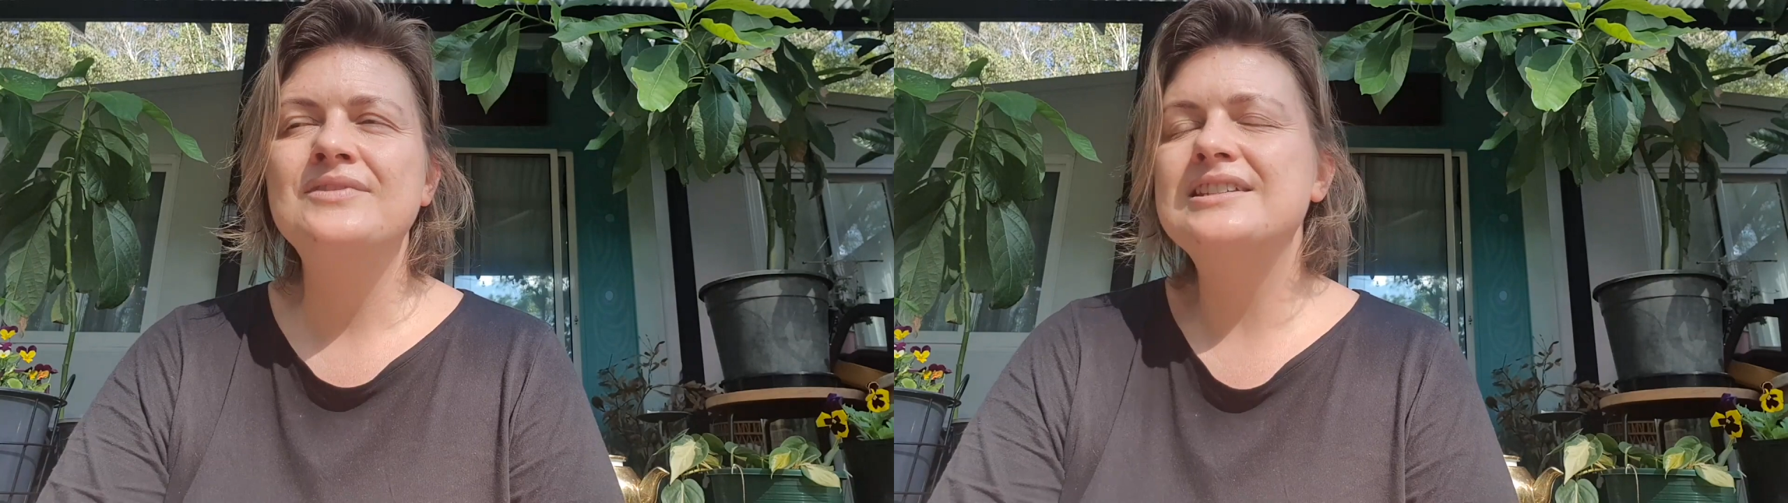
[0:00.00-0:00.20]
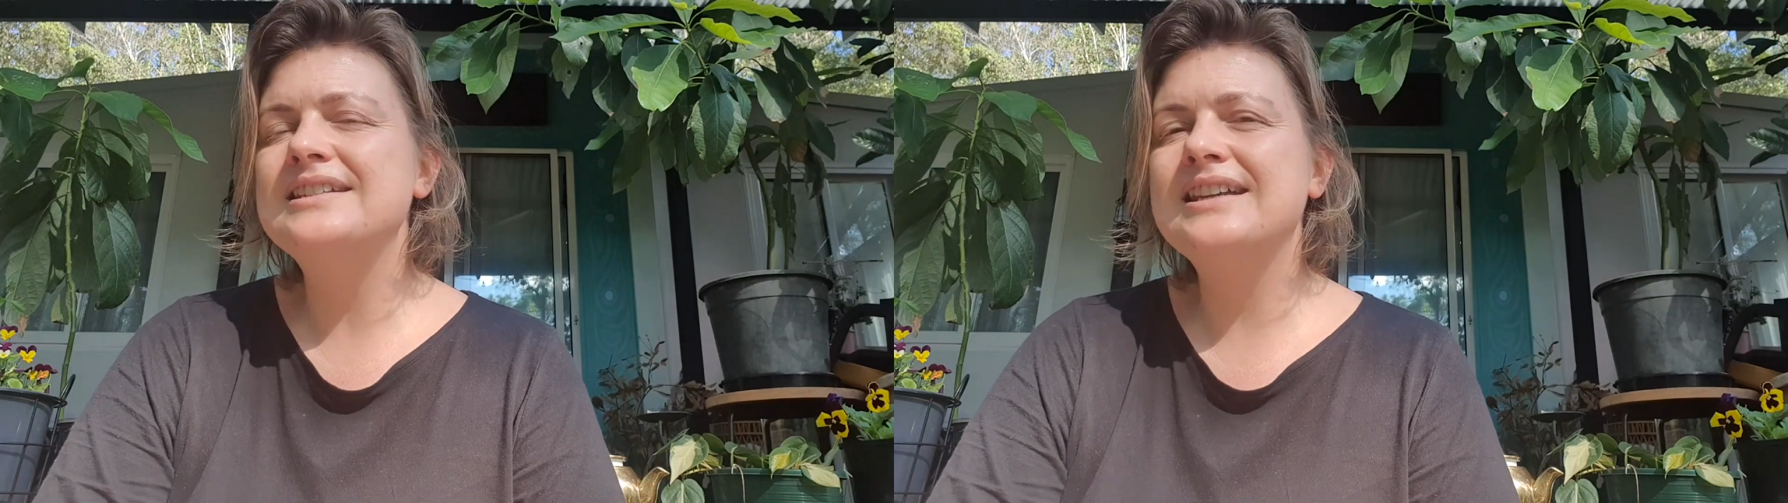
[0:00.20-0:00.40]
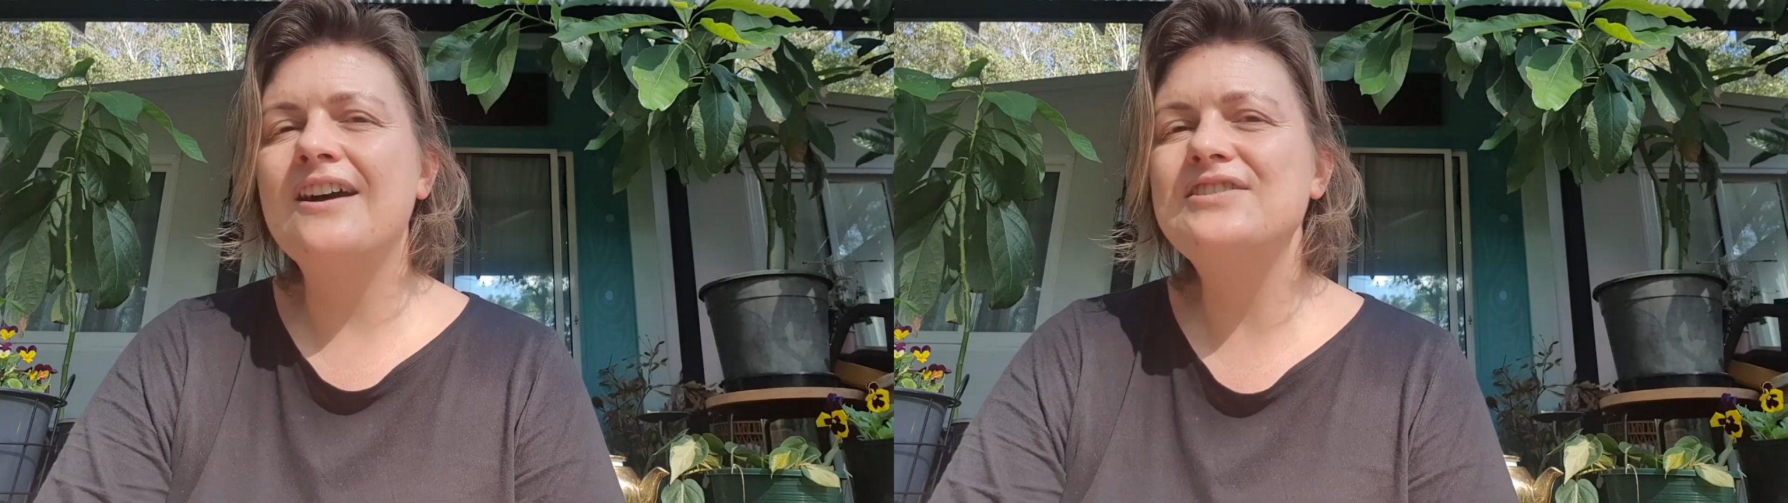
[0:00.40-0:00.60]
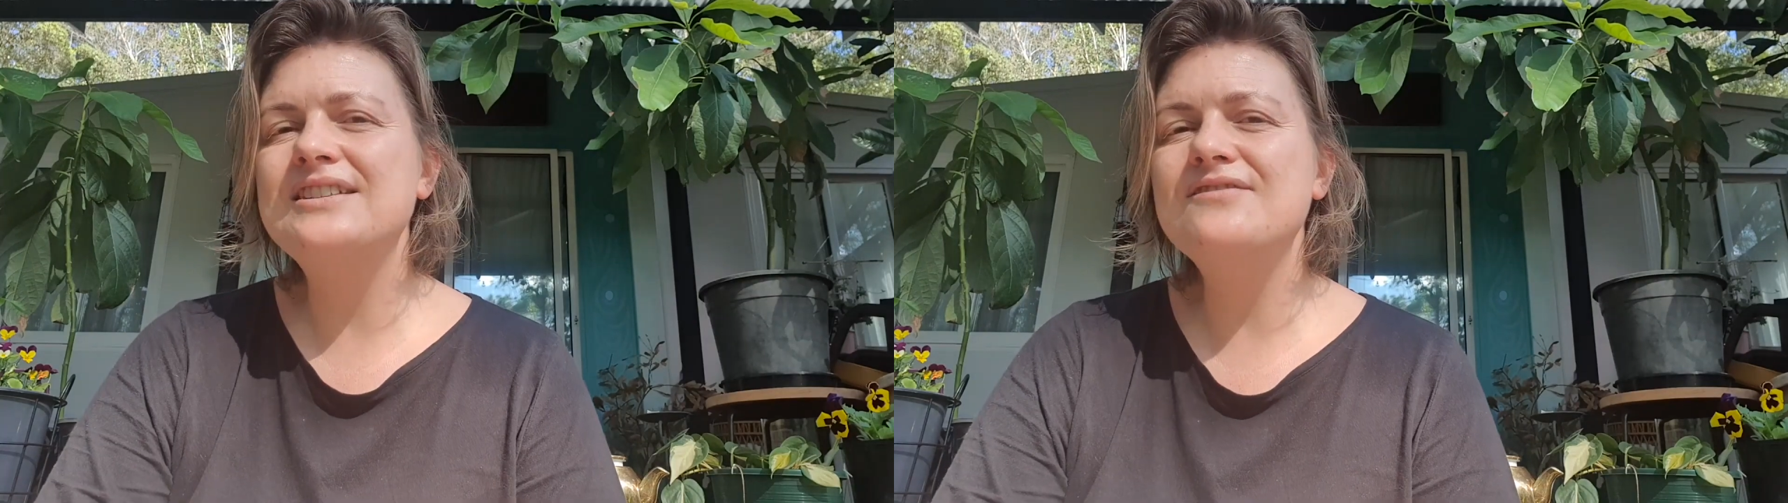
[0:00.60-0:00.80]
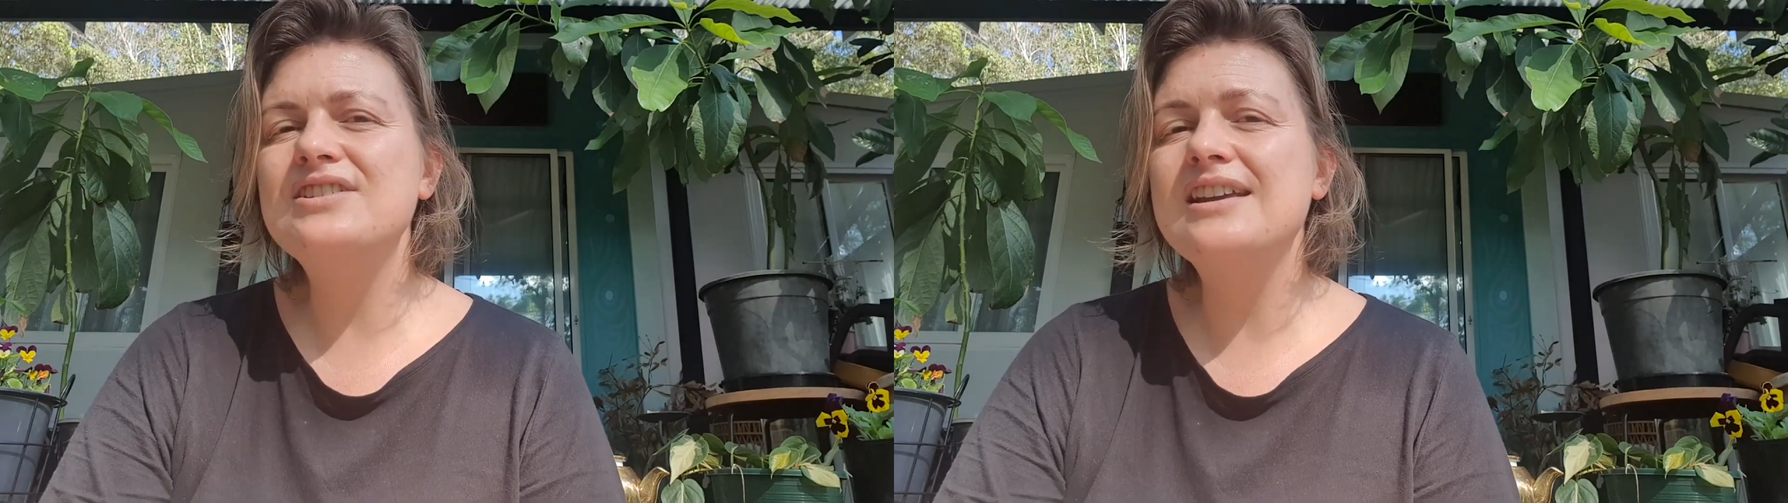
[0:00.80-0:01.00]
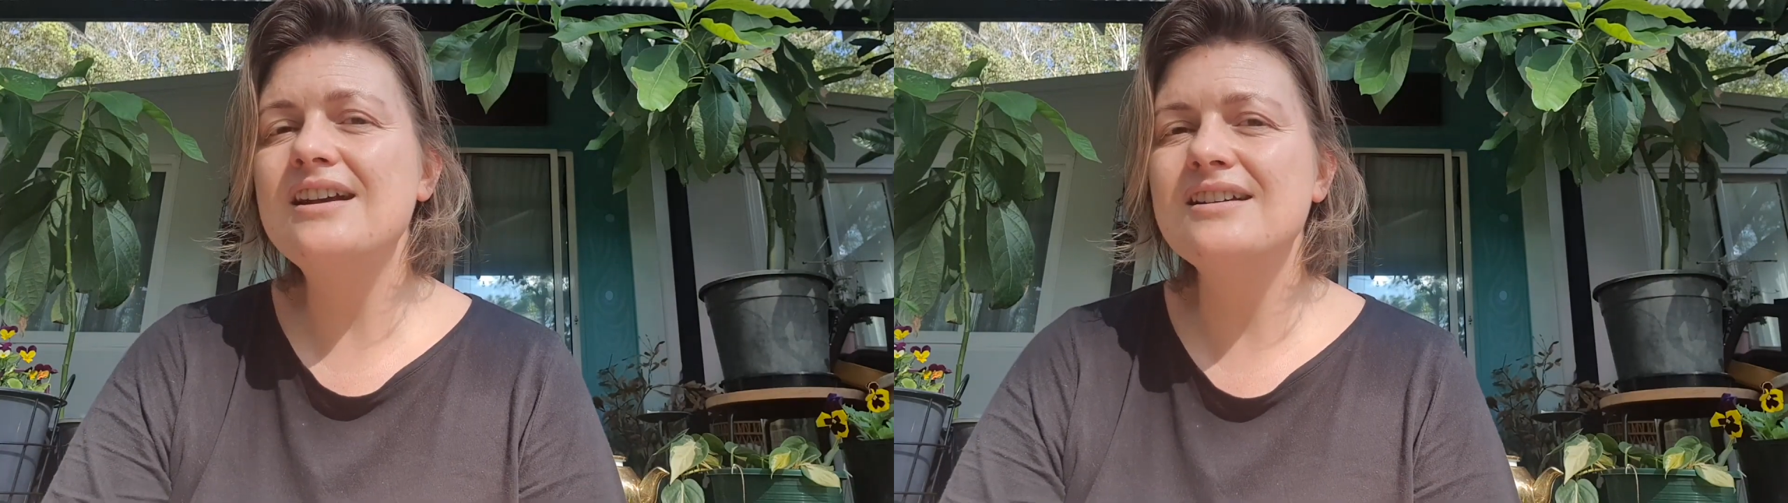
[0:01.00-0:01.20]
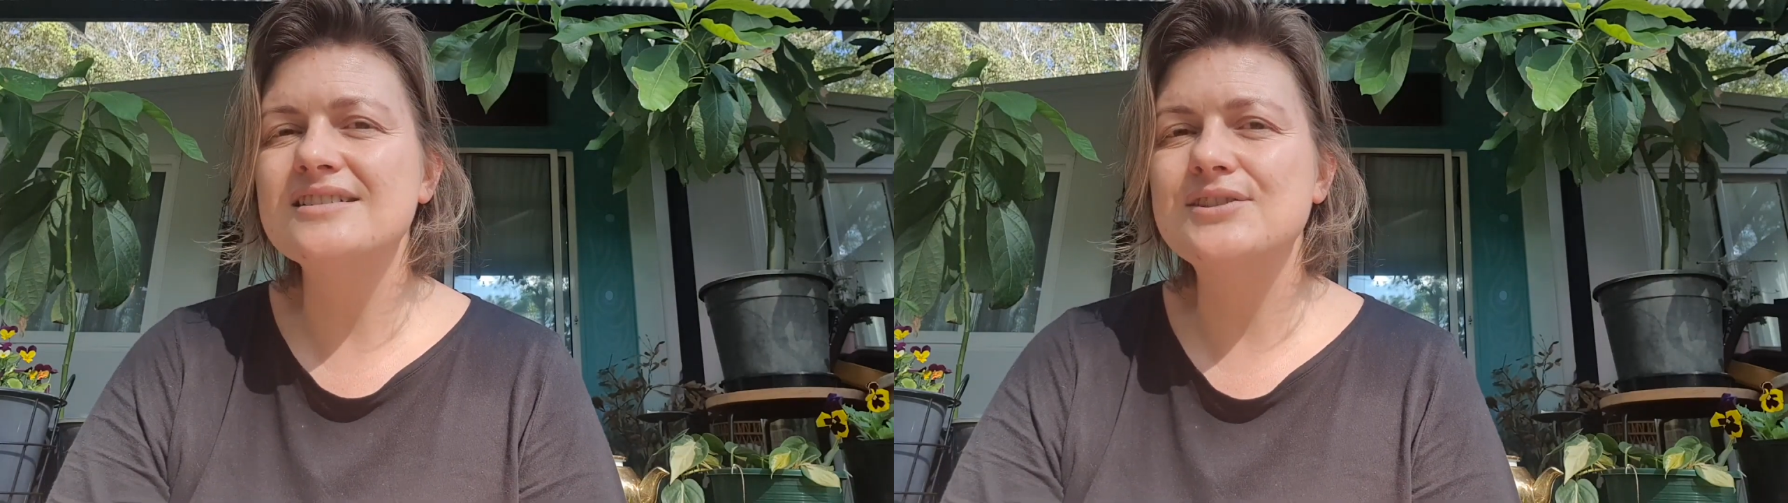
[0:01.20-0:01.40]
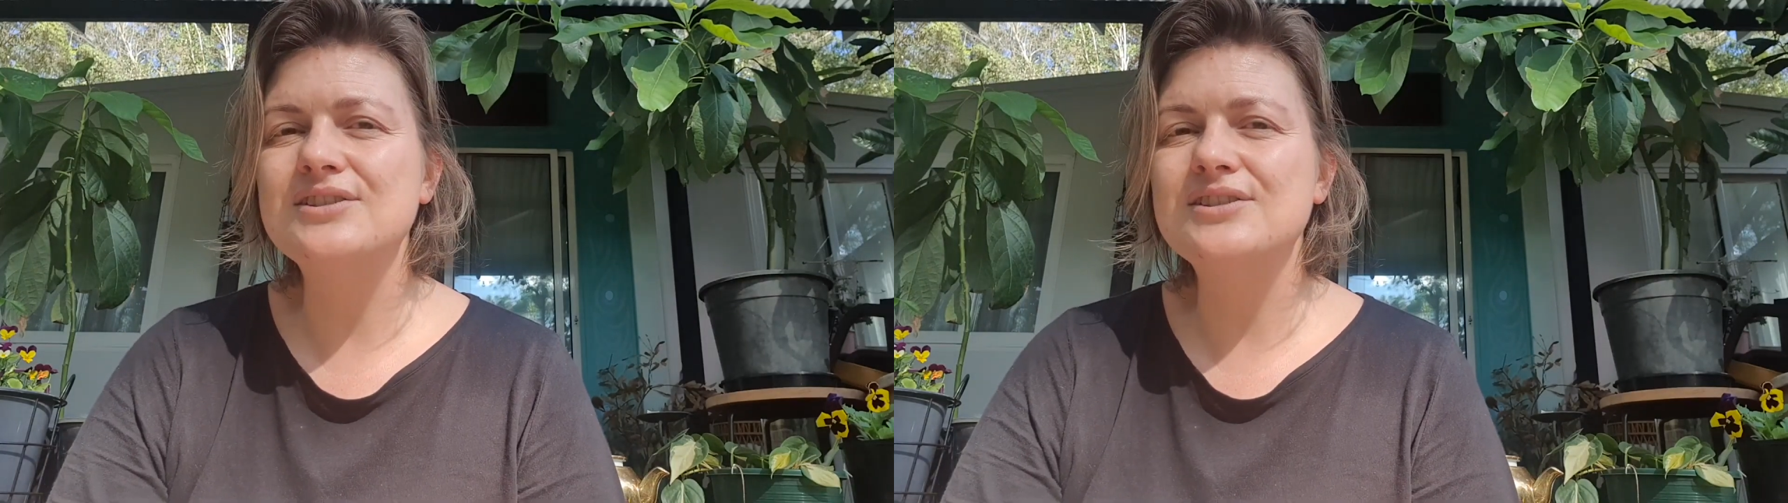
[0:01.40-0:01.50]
discover something else